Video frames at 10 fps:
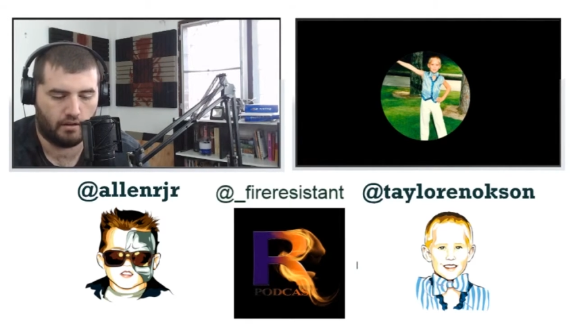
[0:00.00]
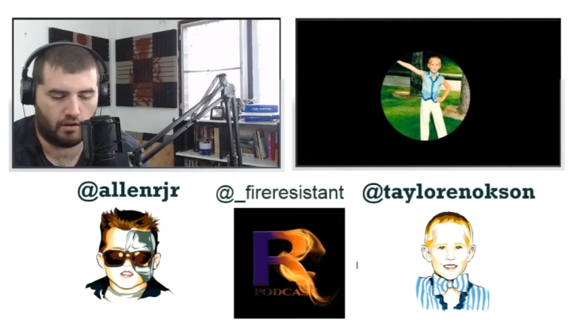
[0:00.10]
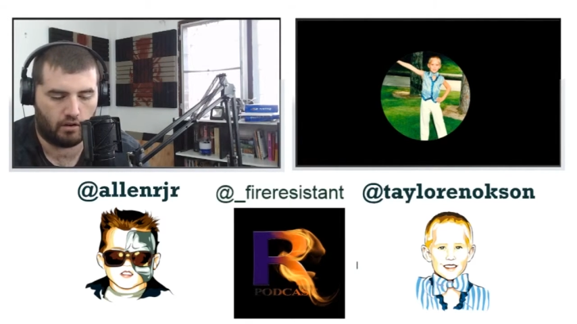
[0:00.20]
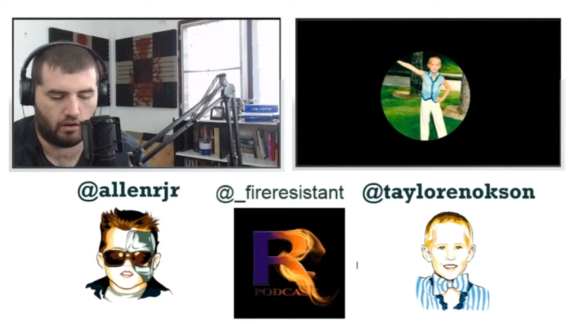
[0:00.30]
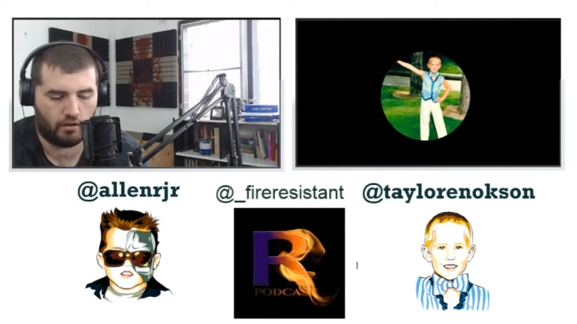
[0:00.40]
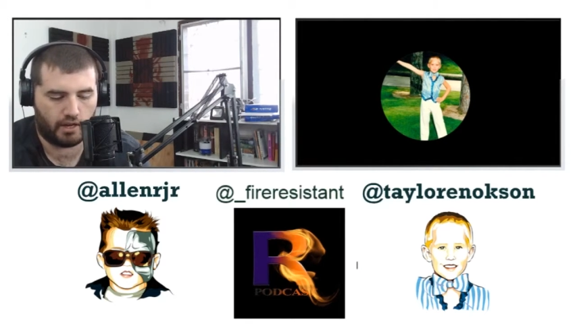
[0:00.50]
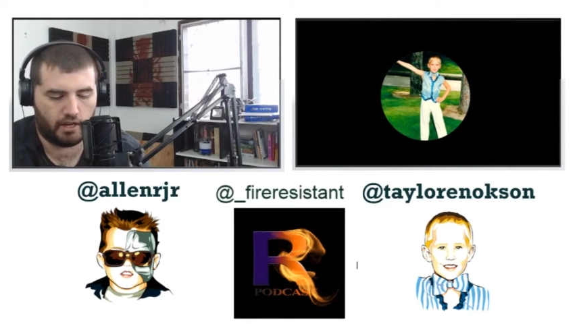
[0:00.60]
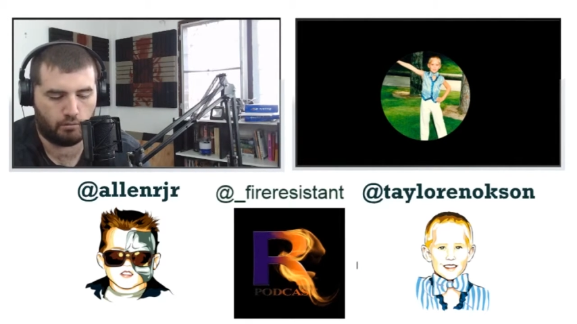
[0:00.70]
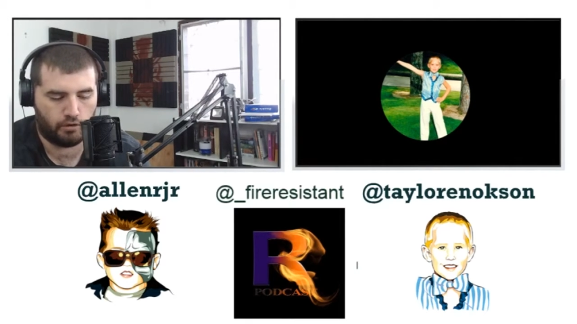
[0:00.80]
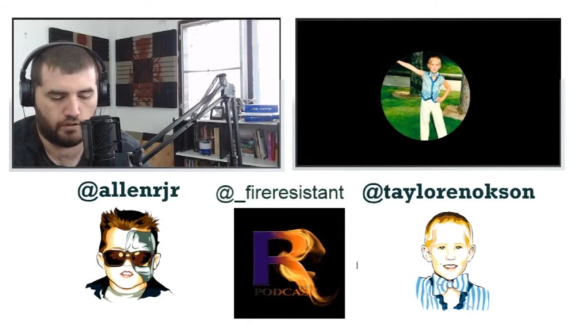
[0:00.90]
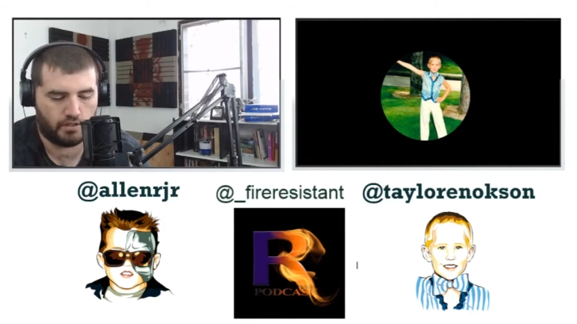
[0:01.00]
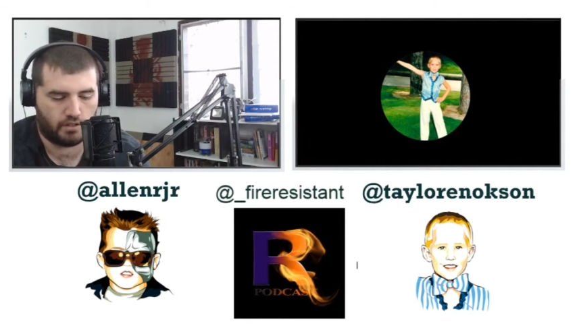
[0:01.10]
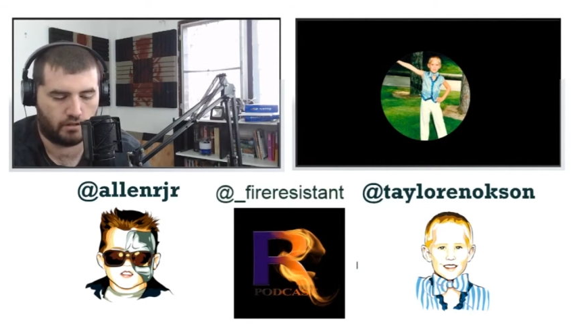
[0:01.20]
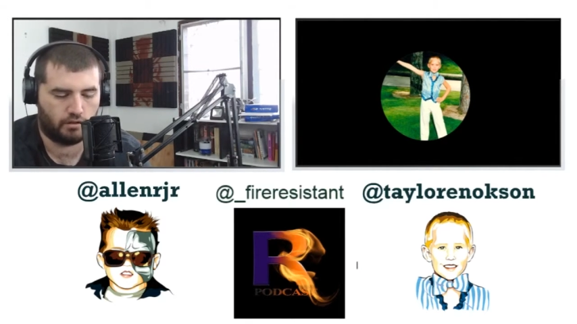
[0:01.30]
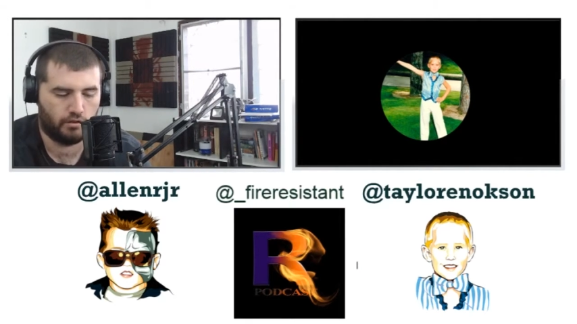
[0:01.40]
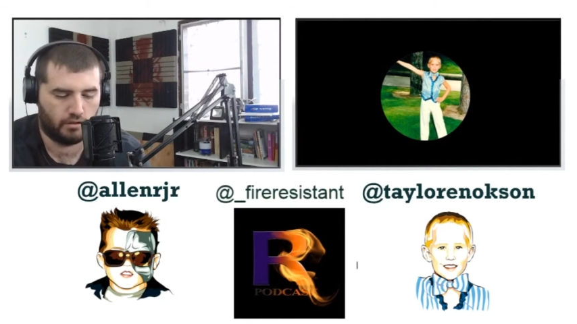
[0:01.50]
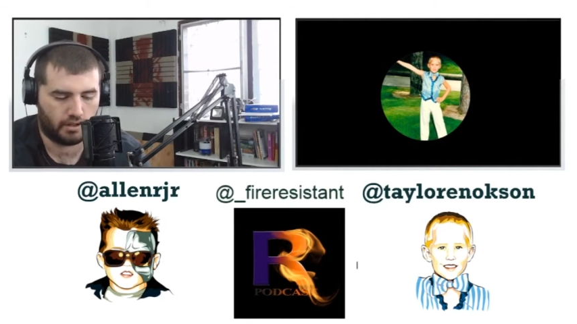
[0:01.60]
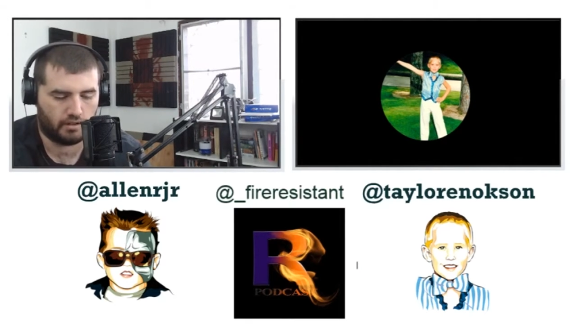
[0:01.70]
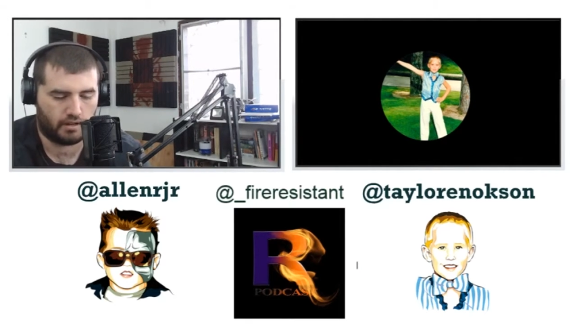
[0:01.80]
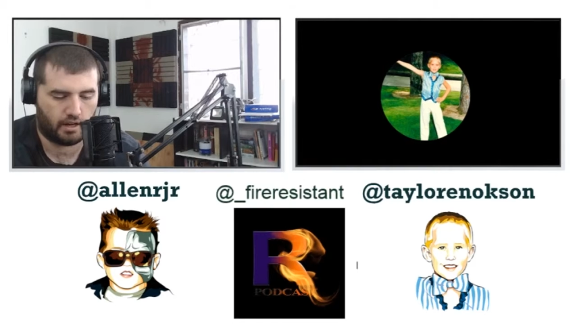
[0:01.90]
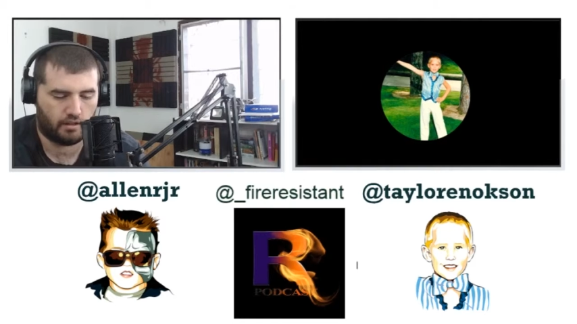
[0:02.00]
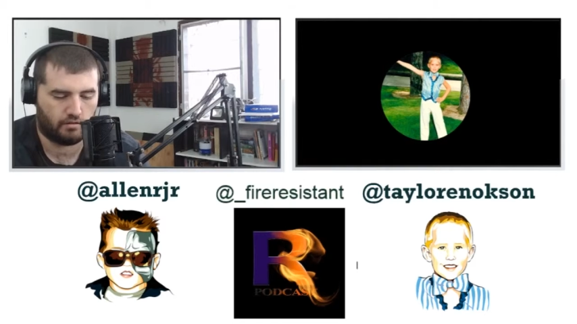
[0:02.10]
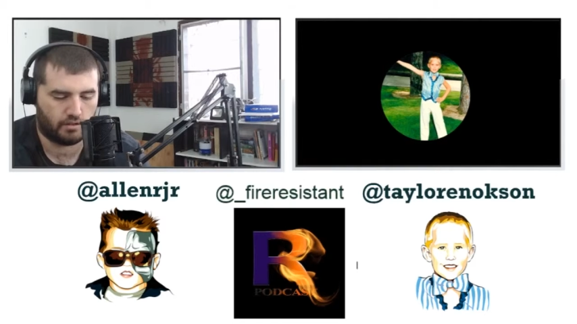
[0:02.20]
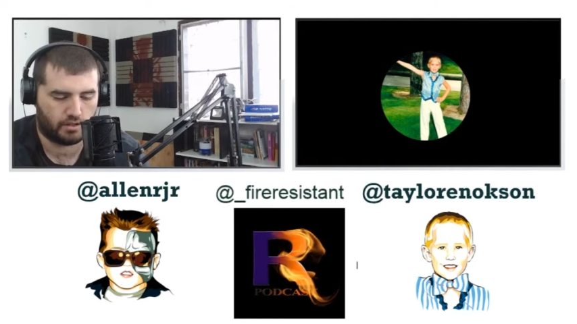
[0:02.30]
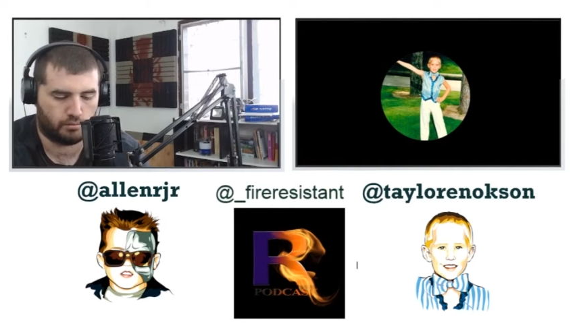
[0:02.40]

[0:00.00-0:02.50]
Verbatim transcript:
Speaker 1: all 8 movies, including Alien vs.